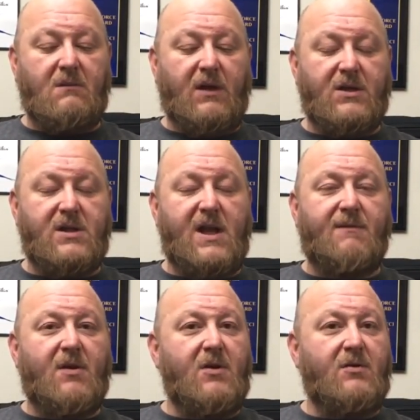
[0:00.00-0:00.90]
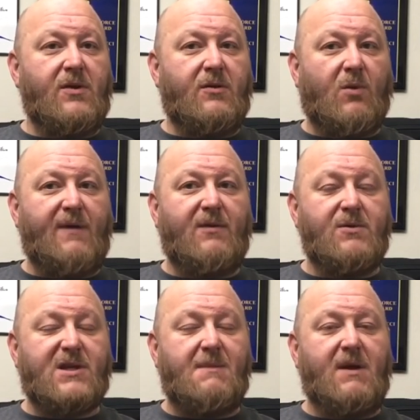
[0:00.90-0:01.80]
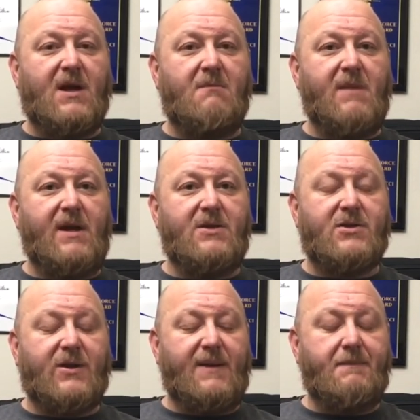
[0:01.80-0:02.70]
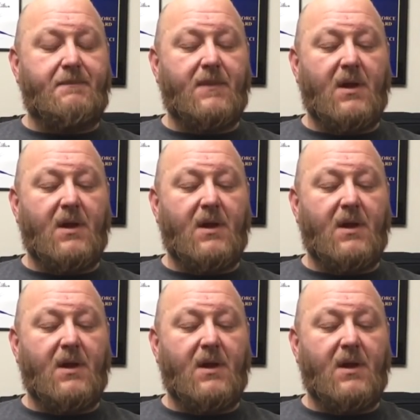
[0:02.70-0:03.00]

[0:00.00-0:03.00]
because they never knew that the rifle was going to become mainstream.